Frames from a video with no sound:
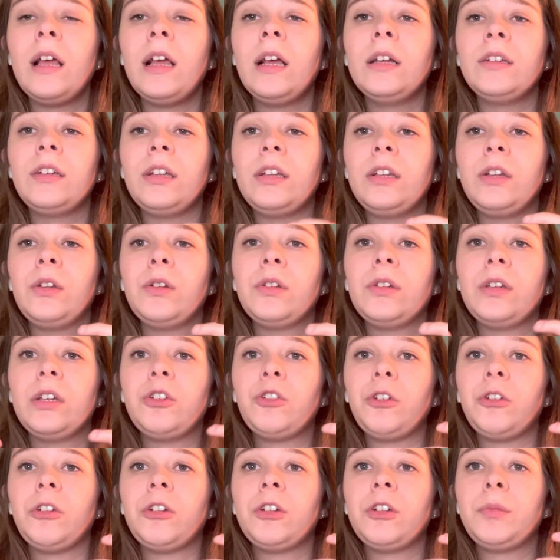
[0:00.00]
to use the
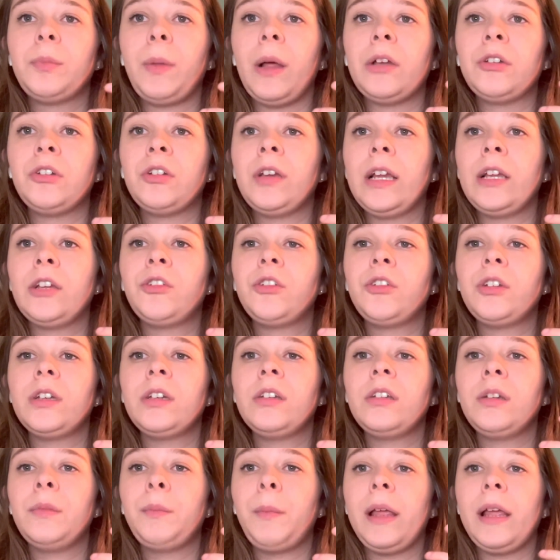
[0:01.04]
children's imagination
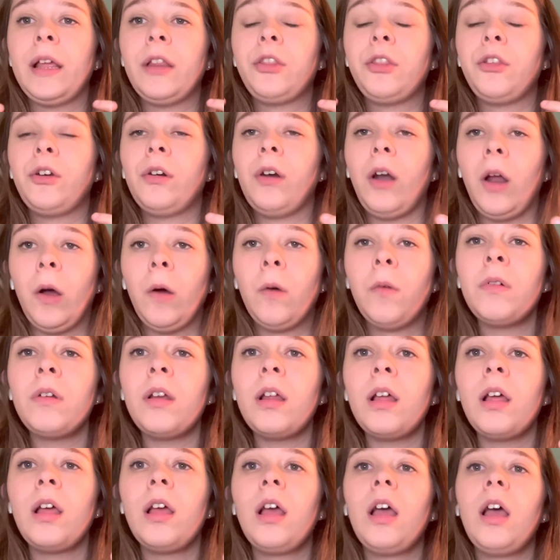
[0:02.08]
to make it their own,
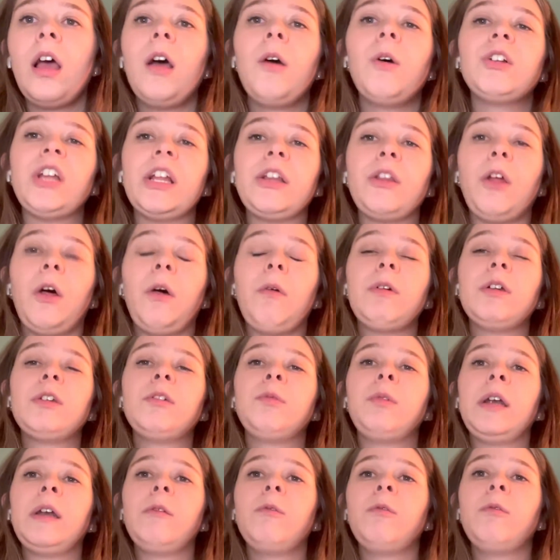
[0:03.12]
which I thought was
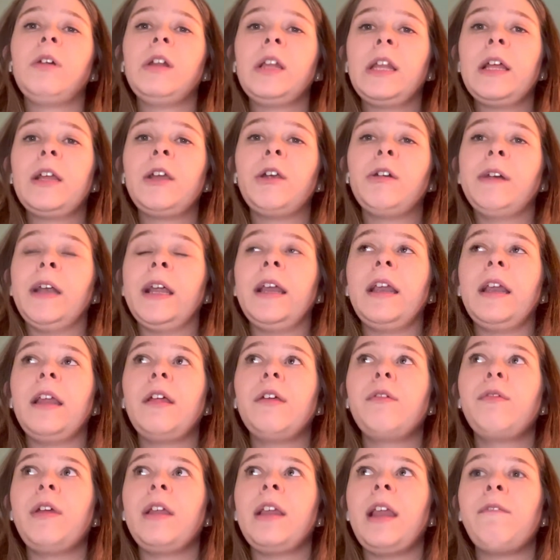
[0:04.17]
really
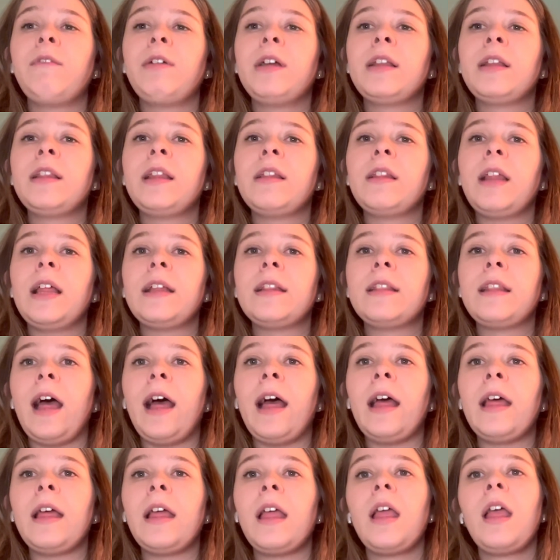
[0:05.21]
creative and everything like
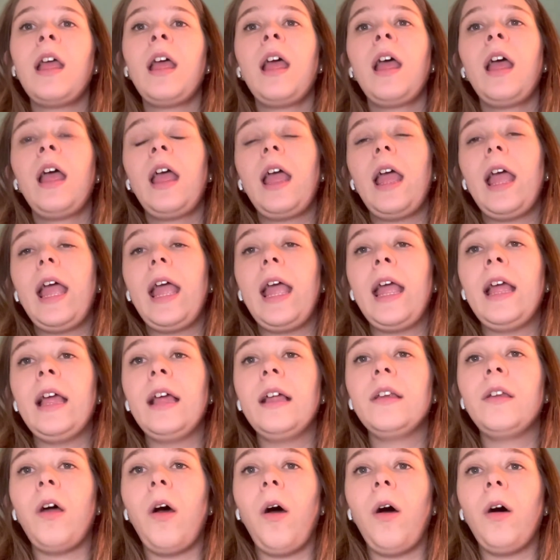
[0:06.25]
that.
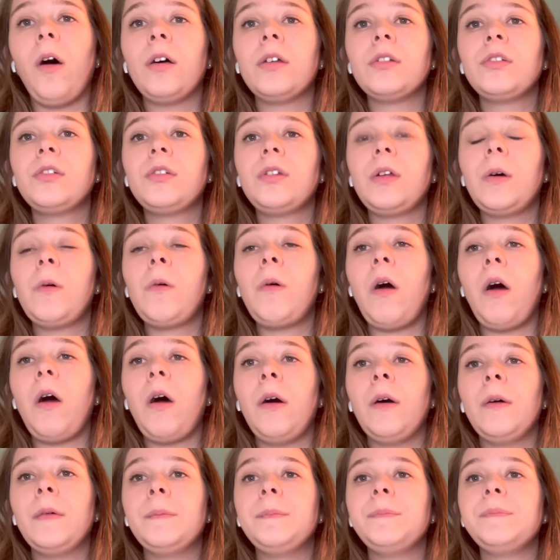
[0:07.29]
And also,
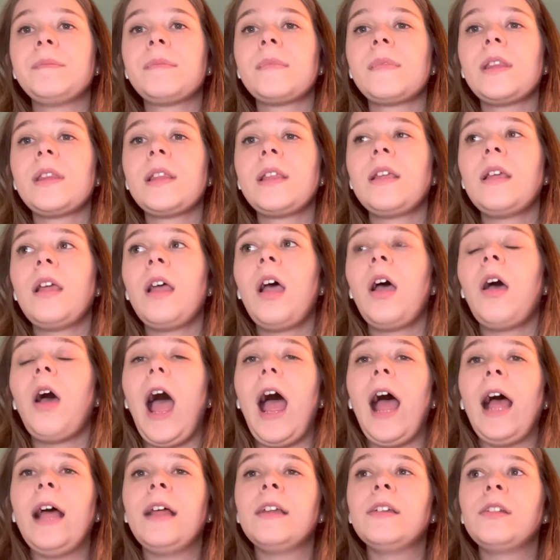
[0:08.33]

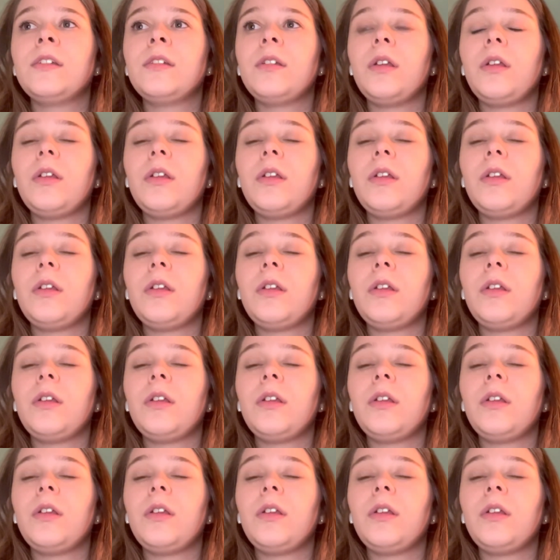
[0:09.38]
as